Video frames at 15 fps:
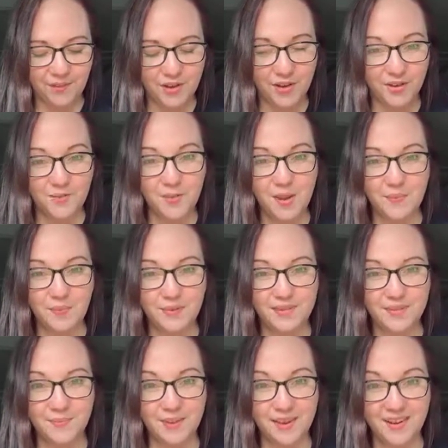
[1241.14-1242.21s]
hooked me up with
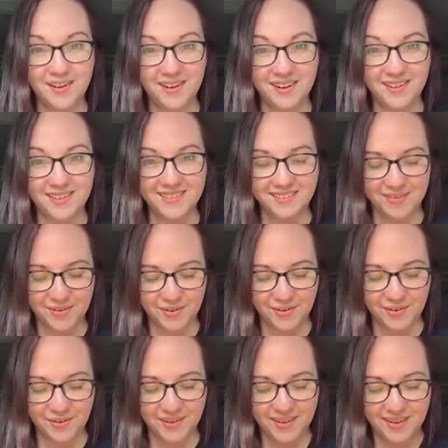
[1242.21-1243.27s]
some yarn.
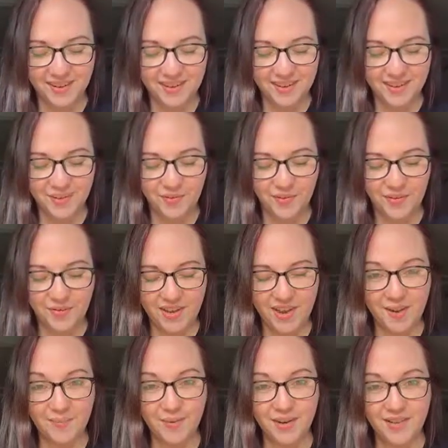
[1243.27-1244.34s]
So we've
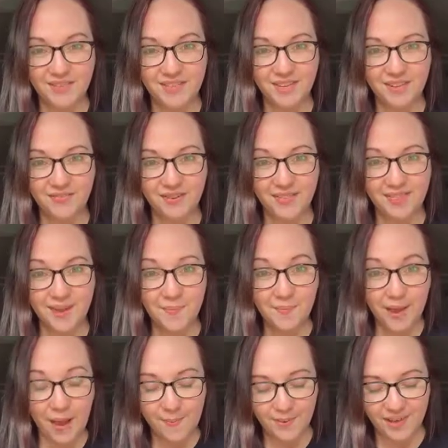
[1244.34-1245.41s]
got a project for them
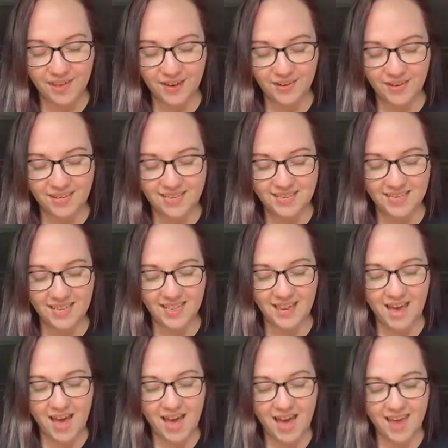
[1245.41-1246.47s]
coming out in
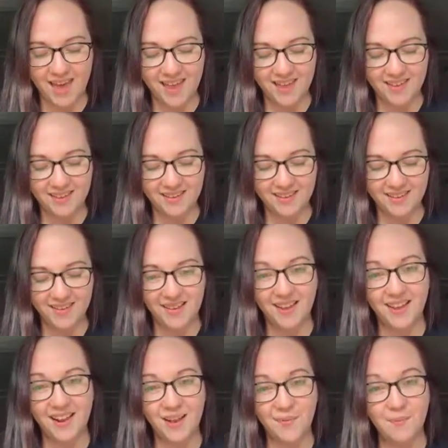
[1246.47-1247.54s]
July.
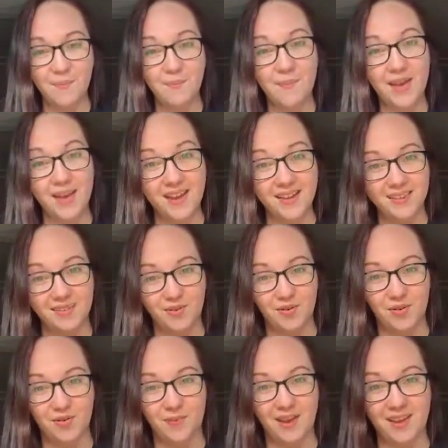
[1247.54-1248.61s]
and I'm mega
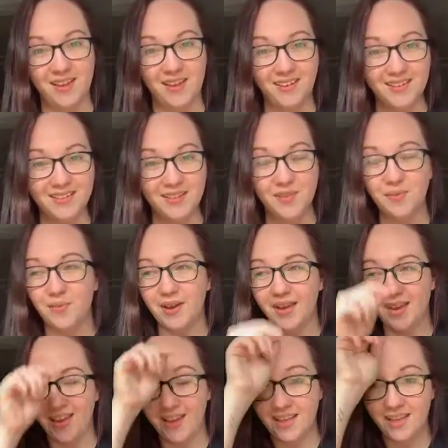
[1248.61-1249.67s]
stoked about it. Yarn's on the
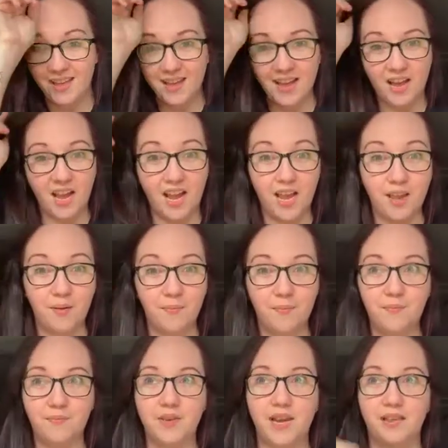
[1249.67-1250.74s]
way.
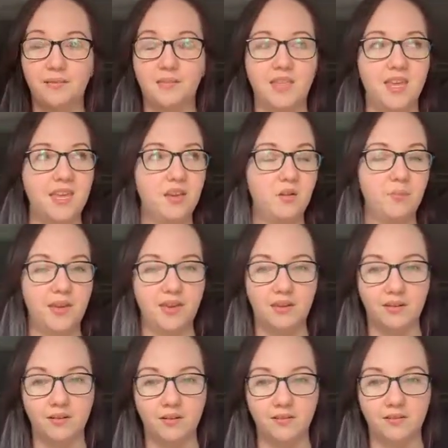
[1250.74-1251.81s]
I think it'll be
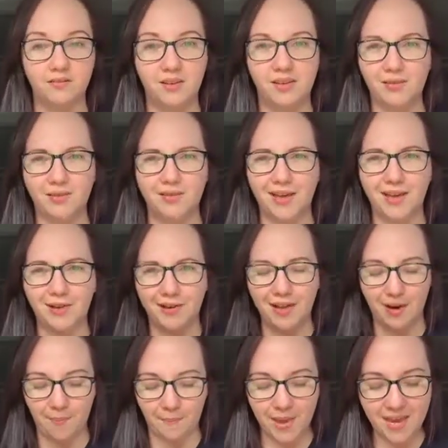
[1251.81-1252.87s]
here either Saturday
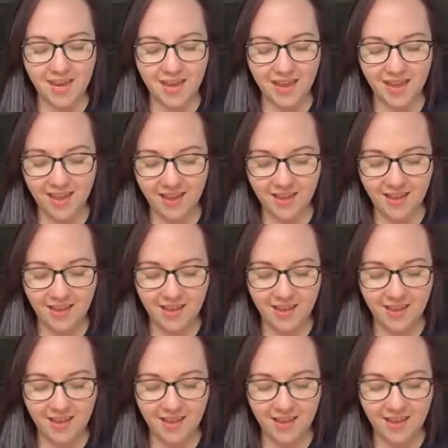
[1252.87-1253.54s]
or Monday,